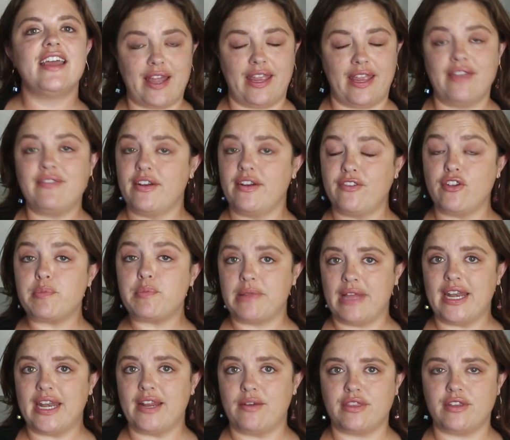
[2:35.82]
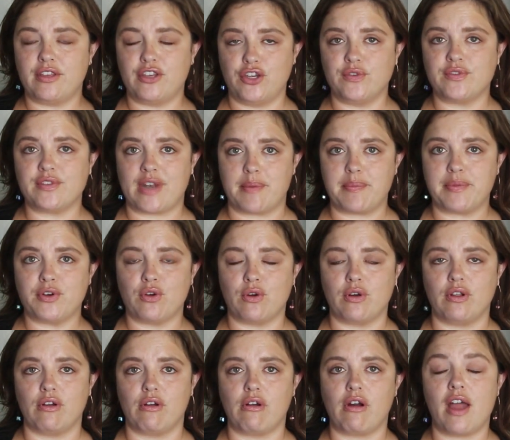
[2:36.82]
even if you're planning to use an
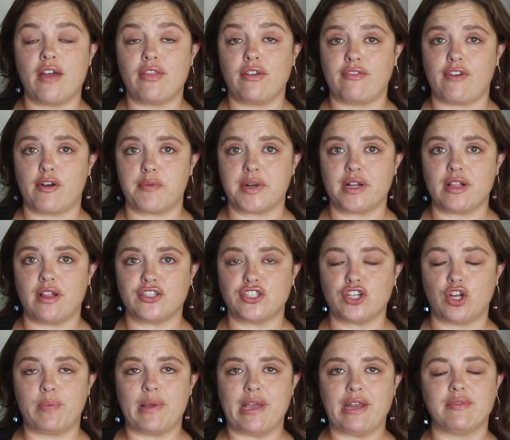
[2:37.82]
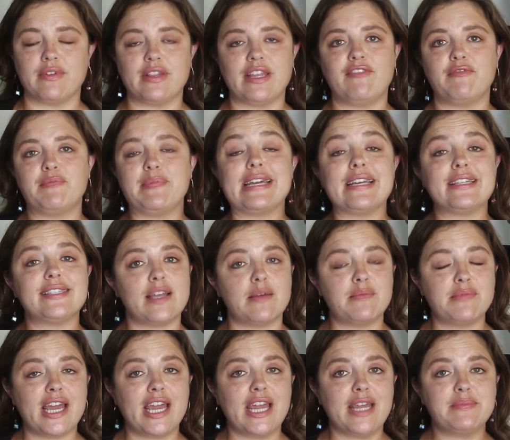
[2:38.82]
epidural or other pharmacological pain relief, because
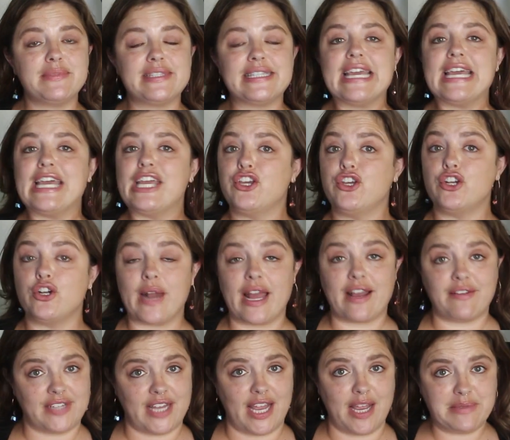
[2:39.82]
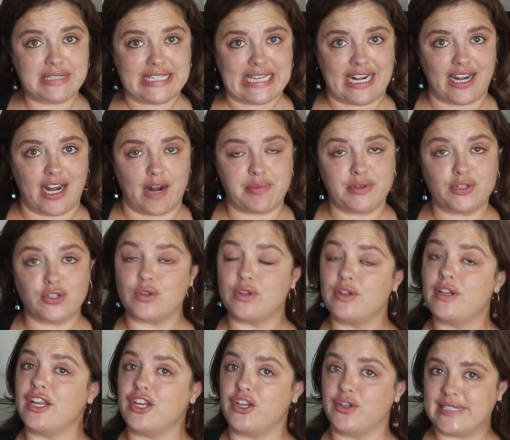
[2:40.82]
sometimes you don't have time to get an
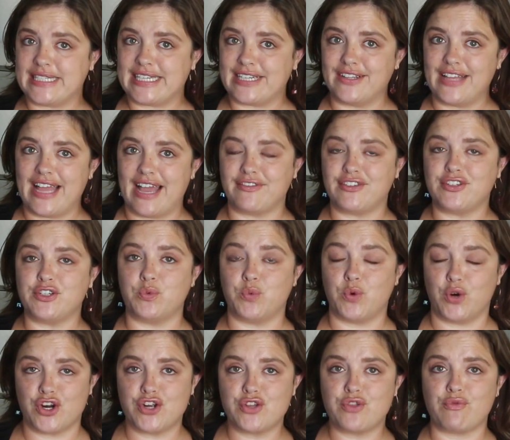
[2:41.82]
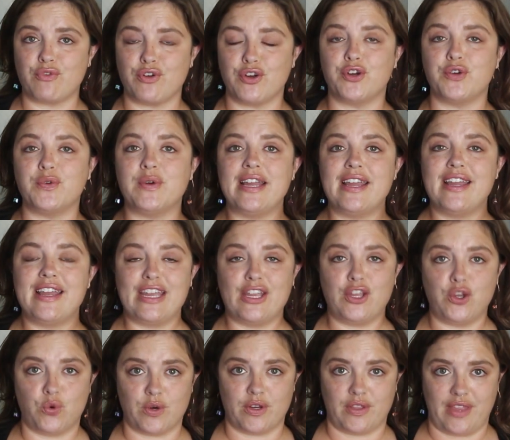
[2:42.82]
epidural and you still have to work through
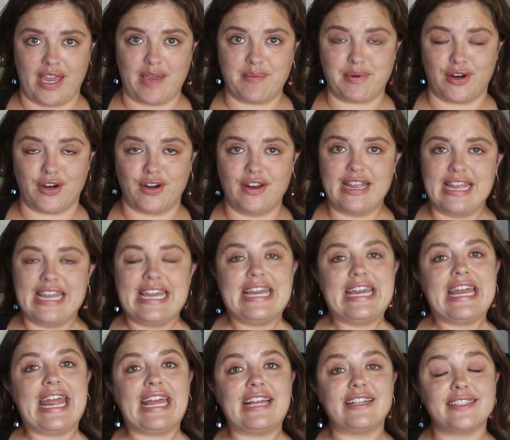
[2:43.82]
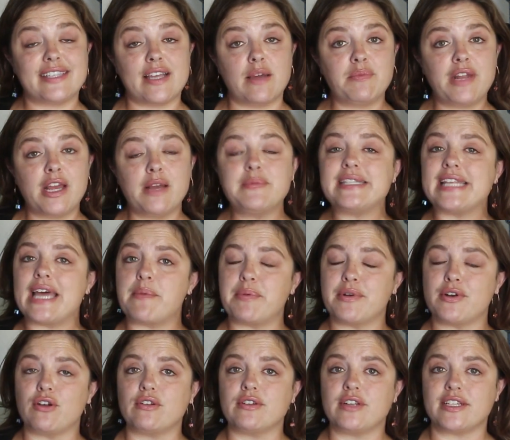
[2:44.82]
your labor, and sometimes the
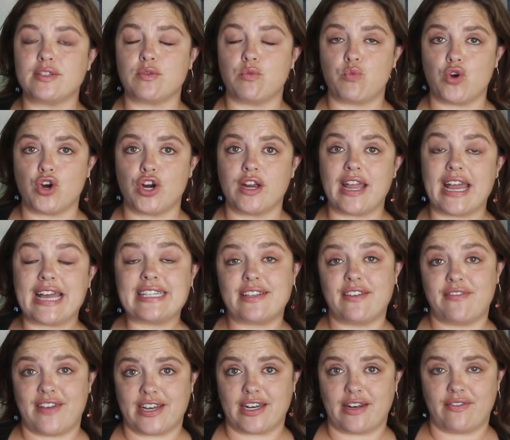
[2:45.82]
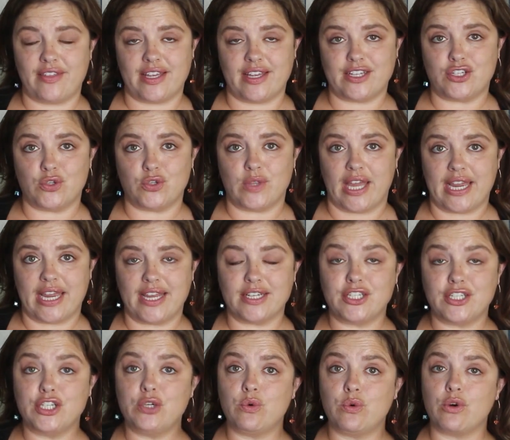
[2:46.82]
epidural doesn't work as effectively as you'd like it
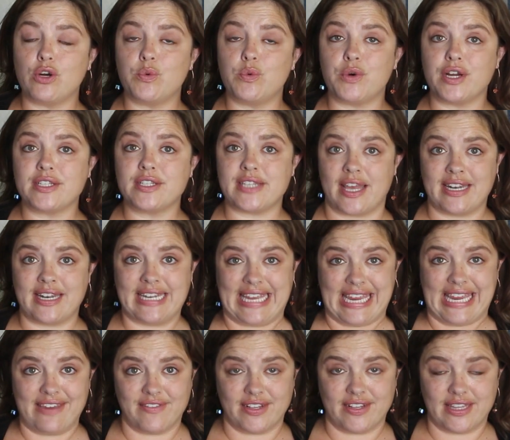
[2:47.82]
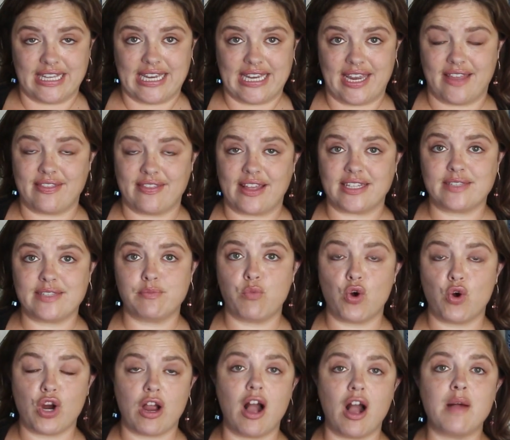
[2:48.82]
to, or it works unevenly, and that's
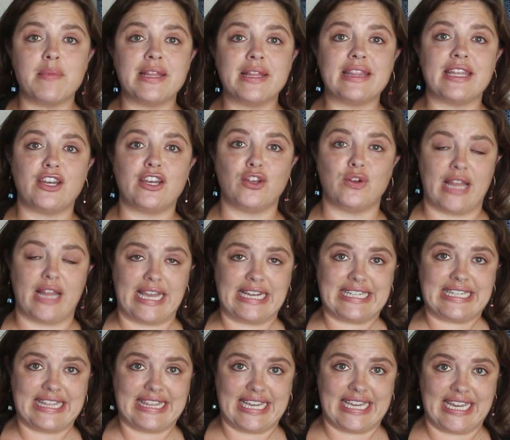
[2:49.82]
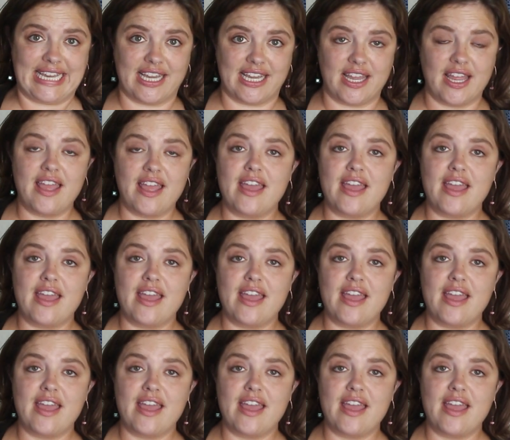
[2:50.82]
more common than you'd like to think.